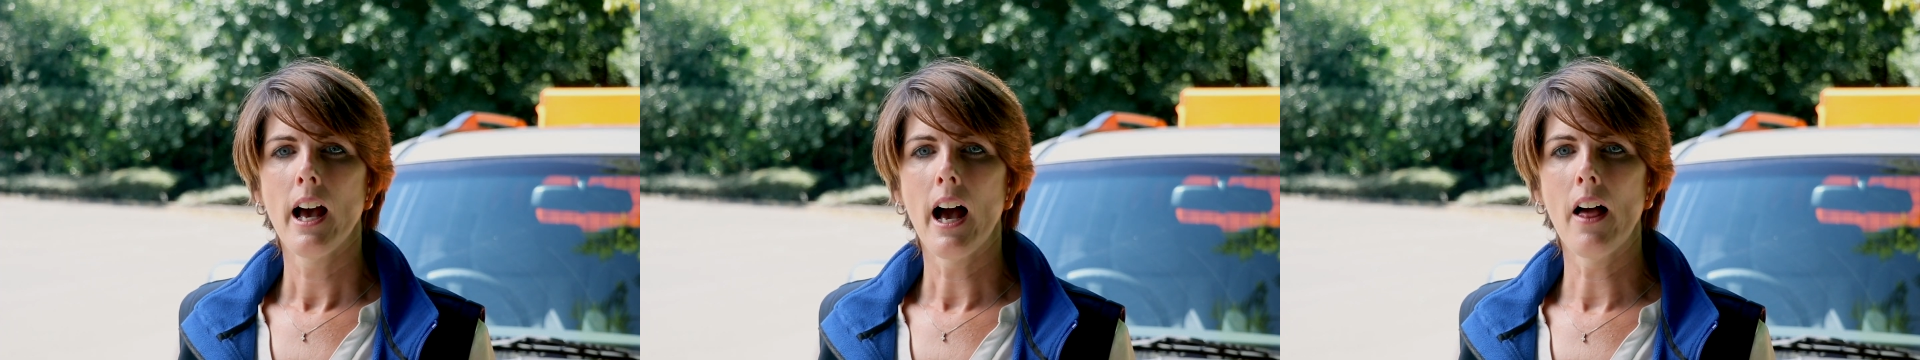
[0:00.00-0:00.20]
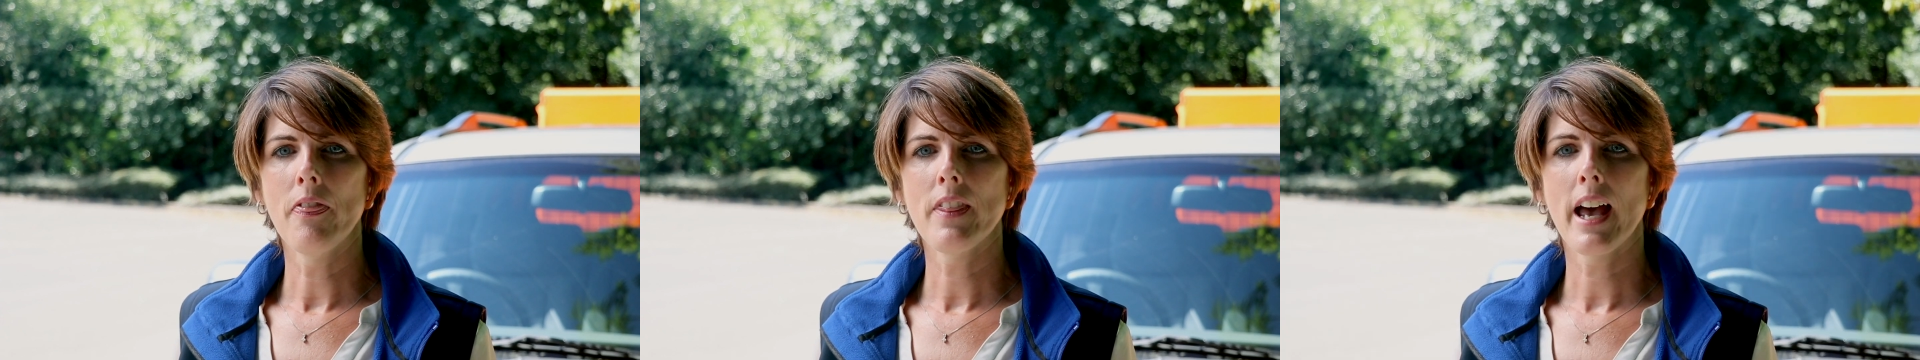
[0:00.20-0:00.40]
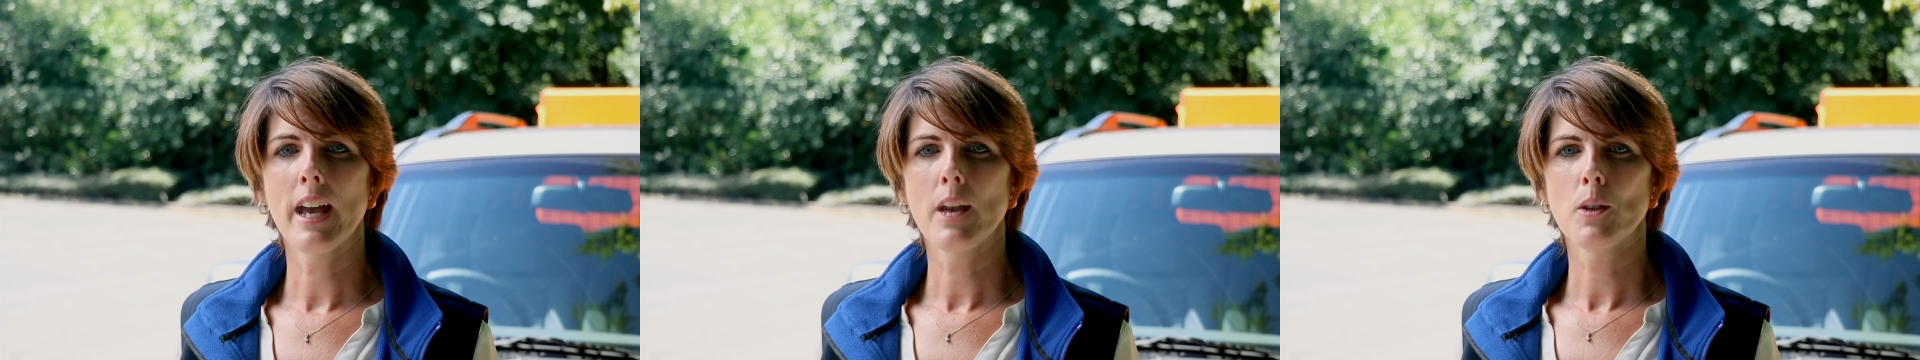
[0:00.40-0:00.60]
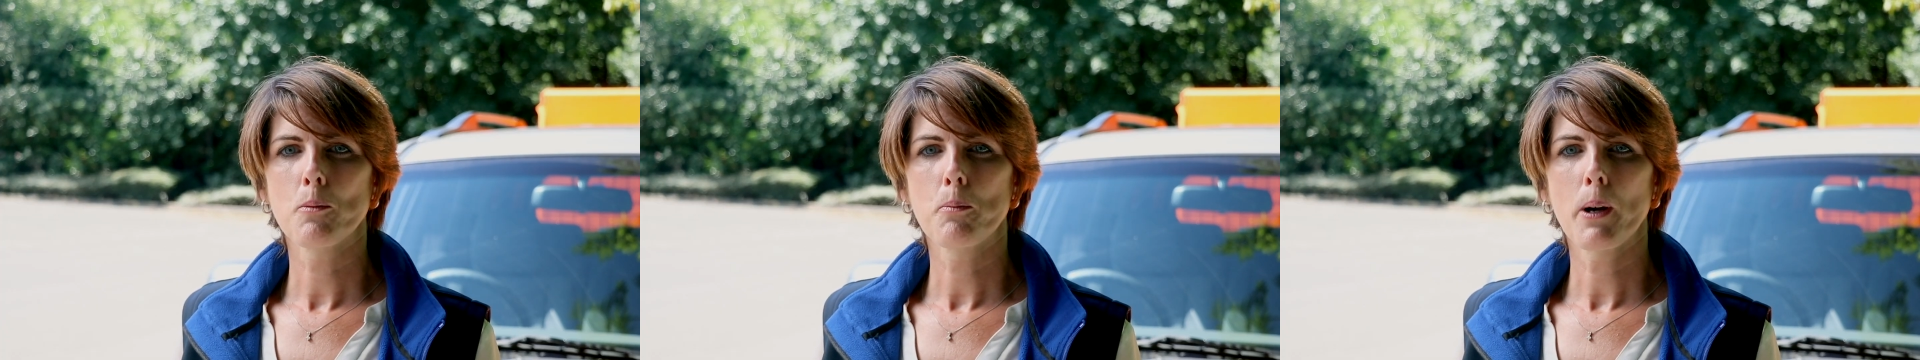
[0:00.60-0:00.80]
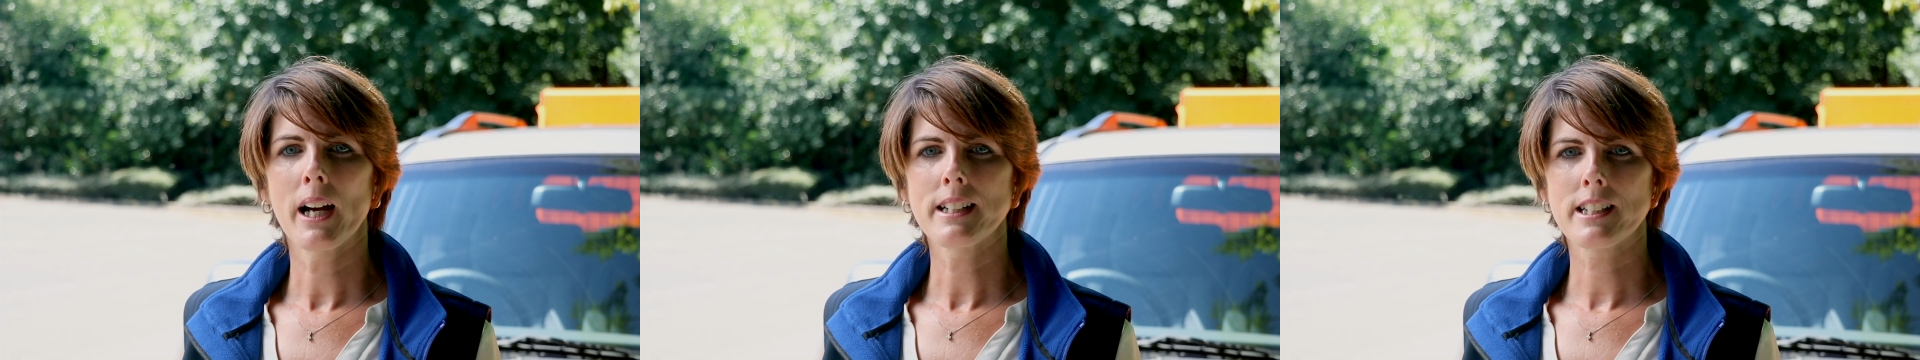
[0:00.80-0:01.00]
and then some
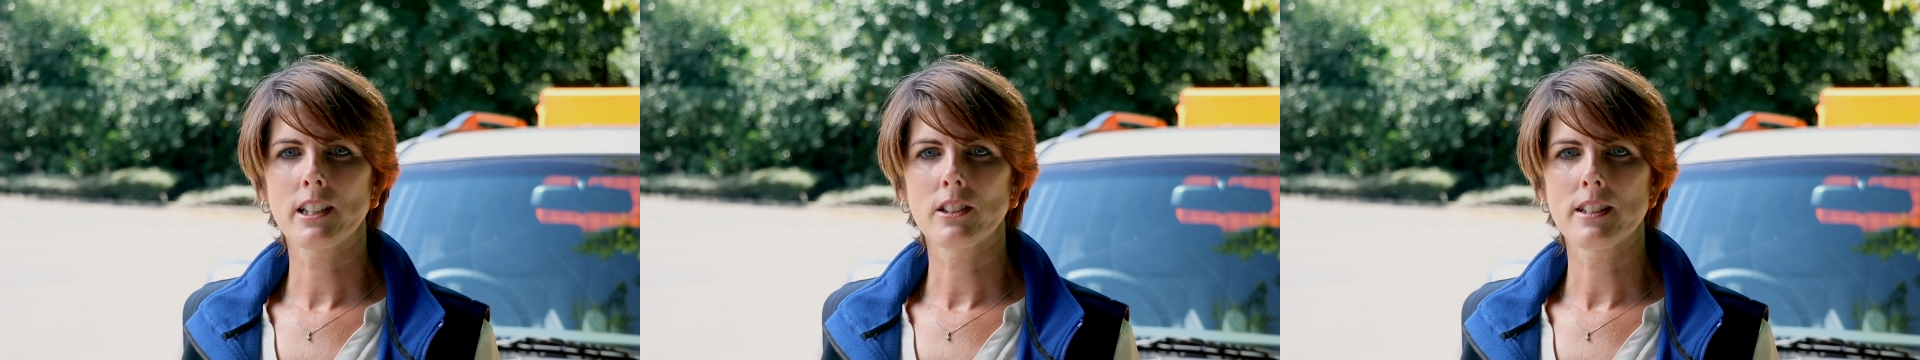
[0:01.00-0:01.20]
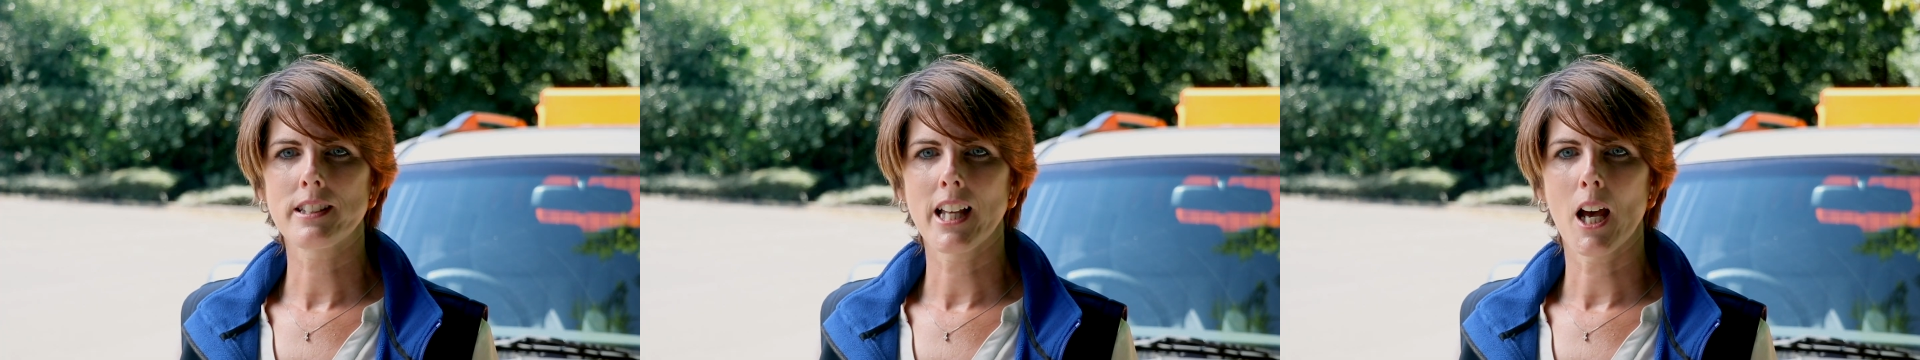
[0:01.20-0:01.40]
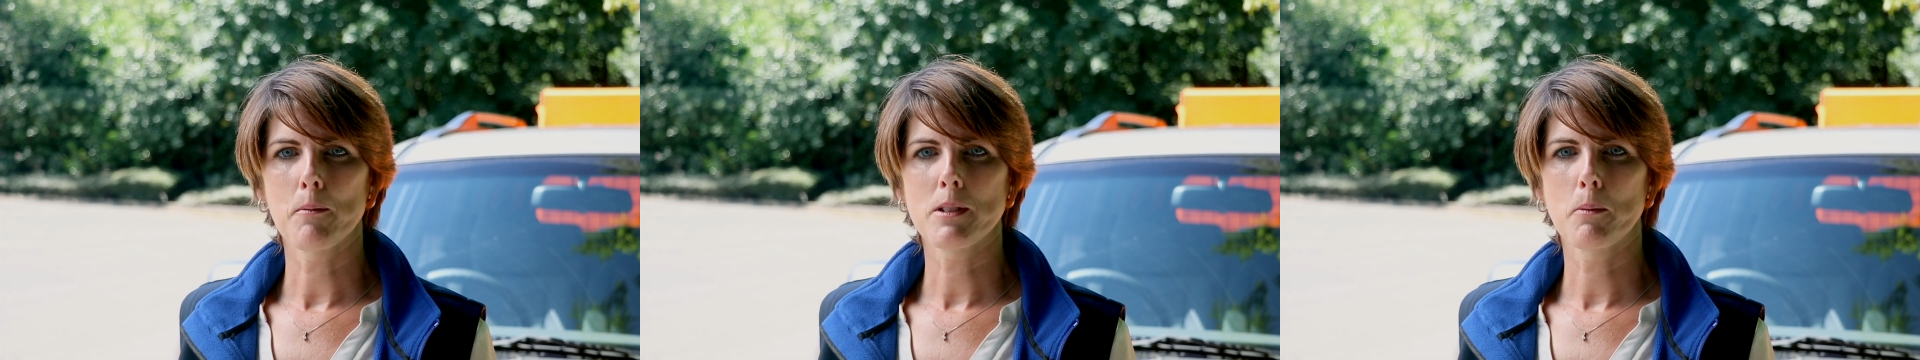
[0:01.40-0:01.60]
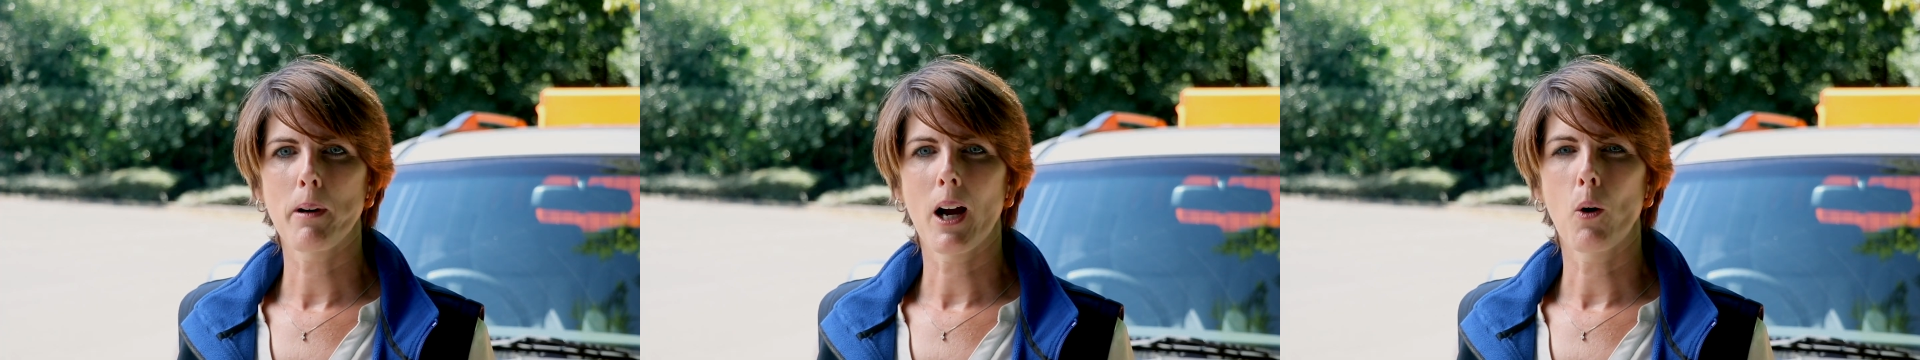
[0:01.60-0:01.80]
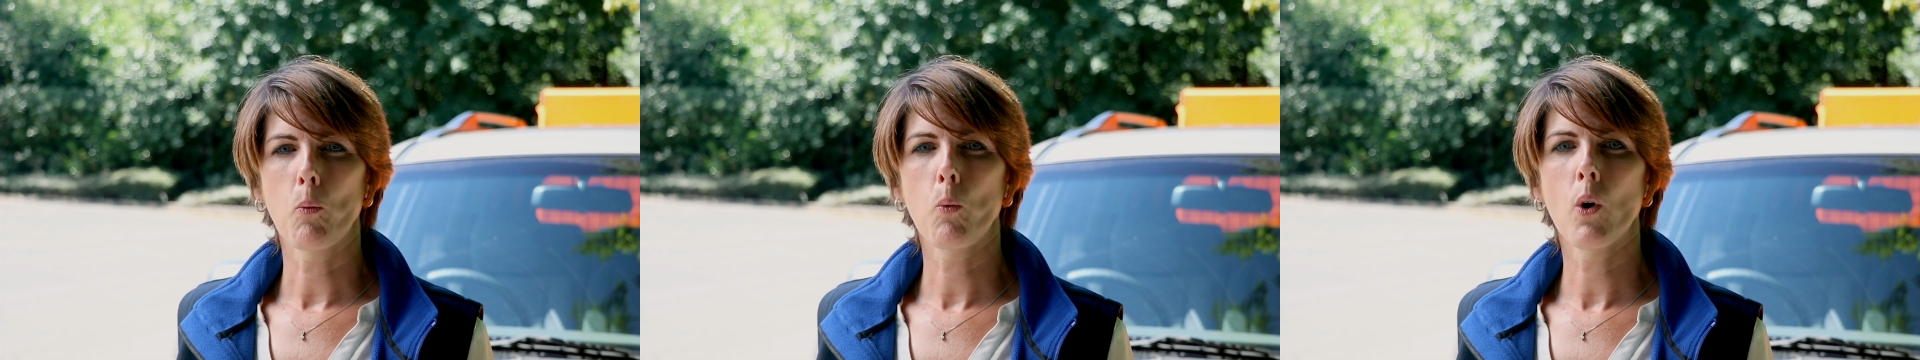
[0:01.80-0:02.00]
practical steps
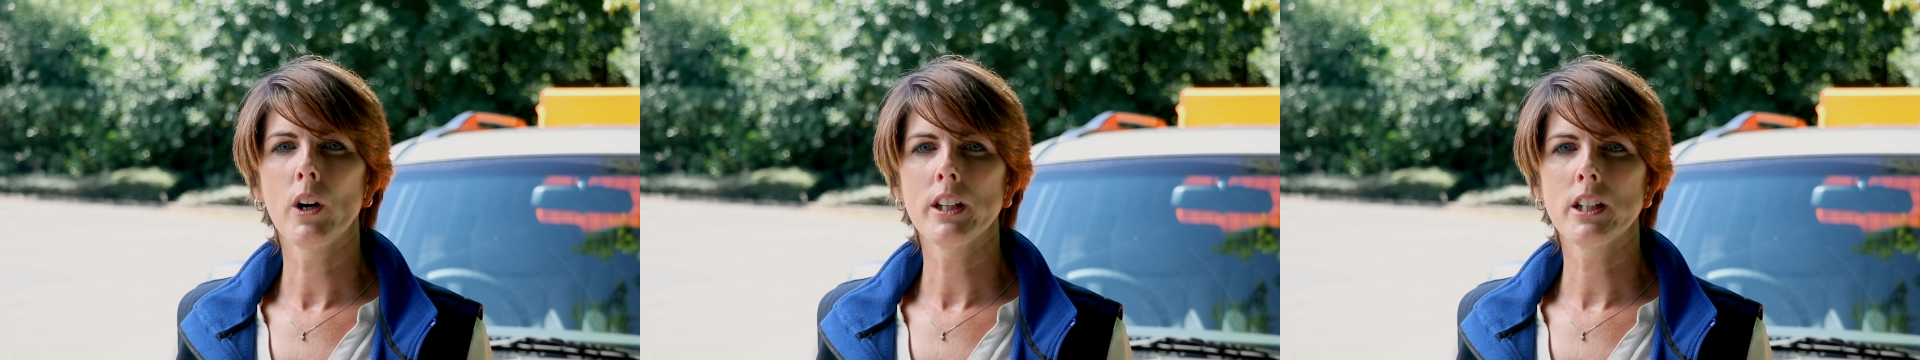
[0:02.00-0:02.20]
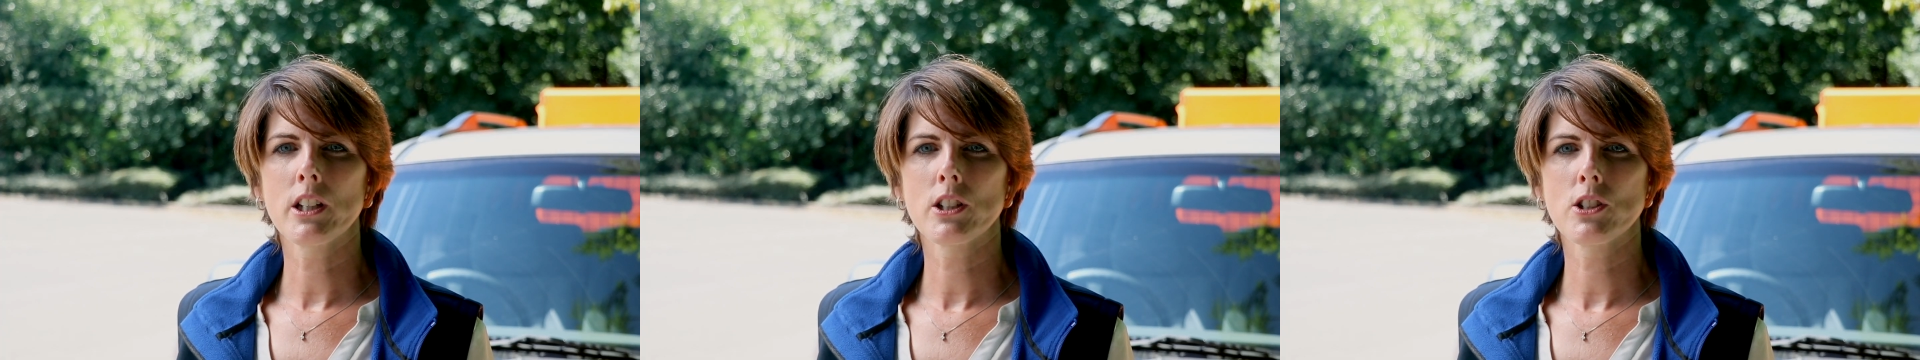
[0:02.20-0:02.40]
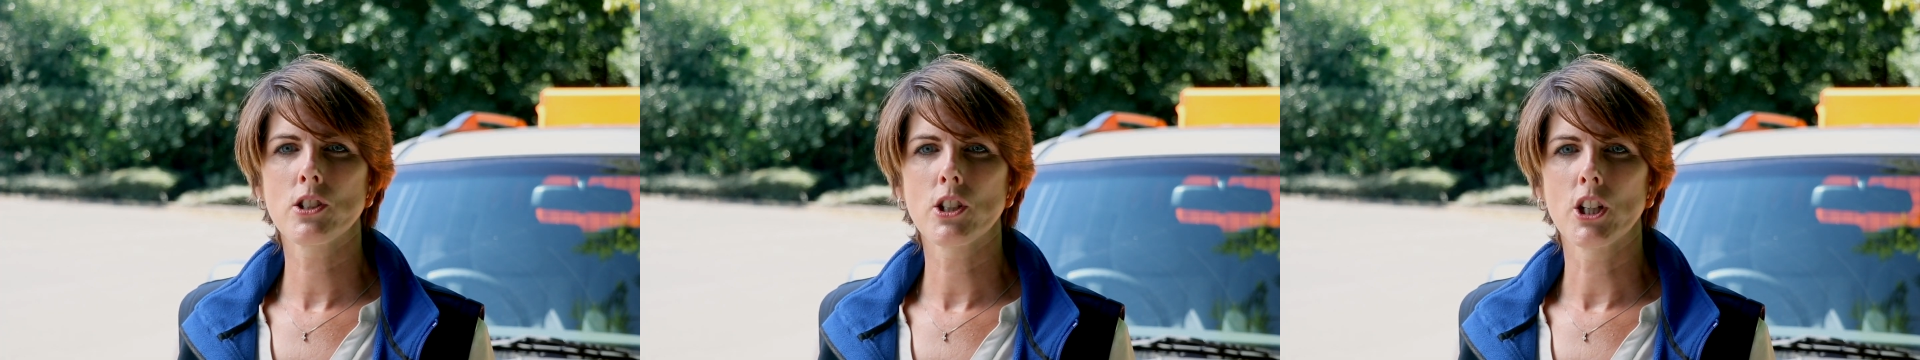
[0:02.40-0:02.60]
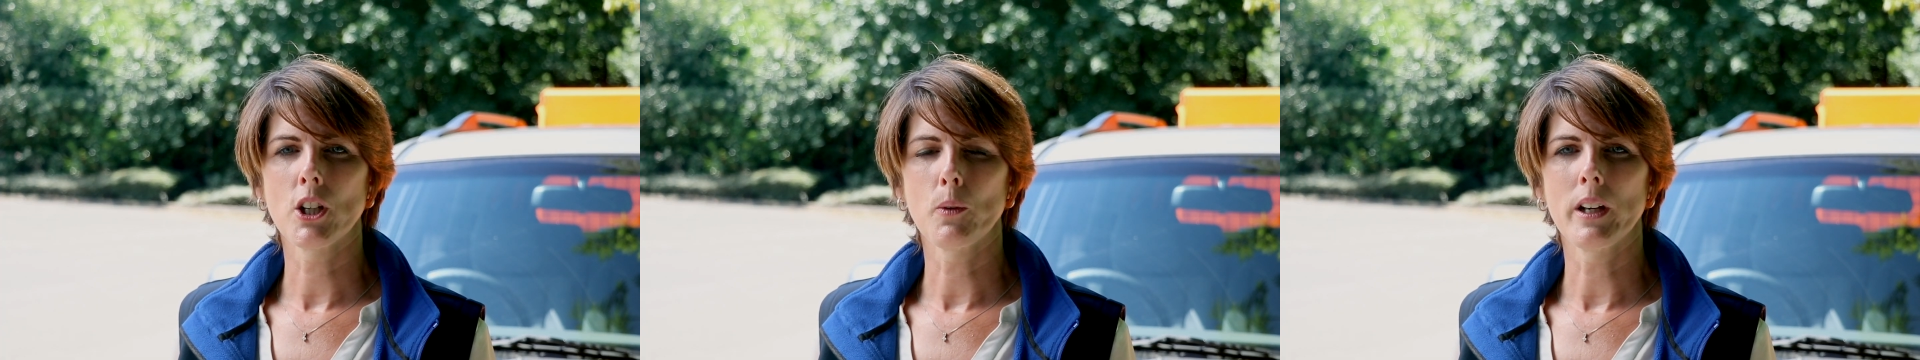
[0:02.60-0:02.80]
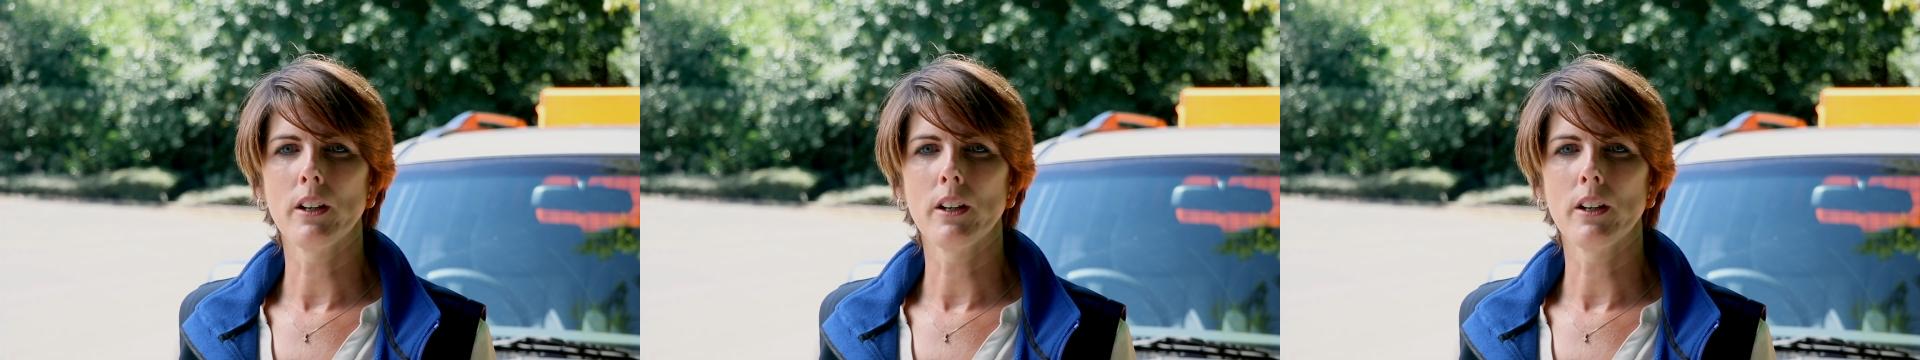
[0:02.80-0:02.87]
about what you can do